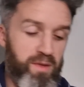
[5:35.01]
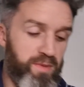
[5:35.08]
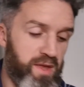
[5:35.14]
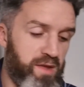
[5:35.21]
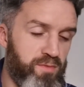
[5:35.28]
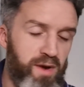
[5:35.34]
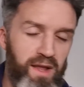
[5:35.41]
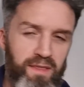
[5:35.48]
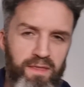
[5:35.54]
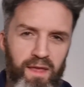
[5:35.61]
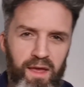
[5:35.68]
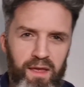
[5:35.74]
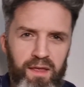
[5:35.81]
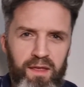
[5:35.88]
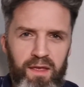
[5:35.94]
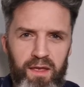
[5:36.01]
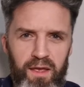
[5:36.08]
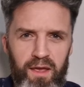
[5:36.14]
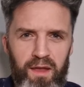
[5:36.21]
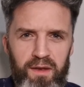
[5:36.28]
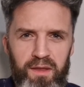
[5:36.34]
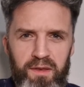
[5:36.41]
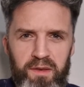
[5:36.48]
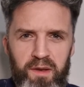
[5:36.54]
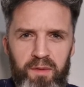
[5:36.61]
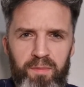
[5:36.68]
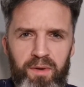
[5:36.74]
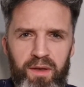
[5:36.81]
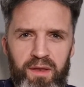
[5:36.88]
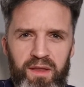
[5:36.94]
Maybe he read that and
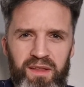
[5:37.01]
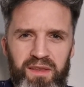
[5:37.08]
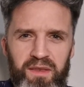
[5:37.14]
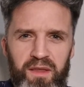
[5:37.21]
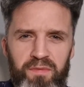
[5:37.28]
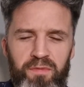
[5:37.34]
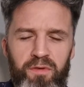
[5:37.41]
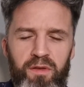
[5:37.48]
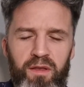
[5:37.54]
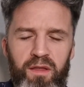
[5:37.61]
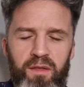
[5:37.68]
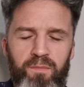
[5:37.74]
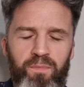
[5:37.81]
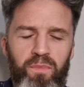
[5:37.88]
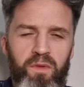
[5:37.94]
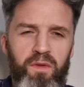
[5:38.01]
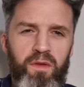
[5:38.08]
interpreted it differently.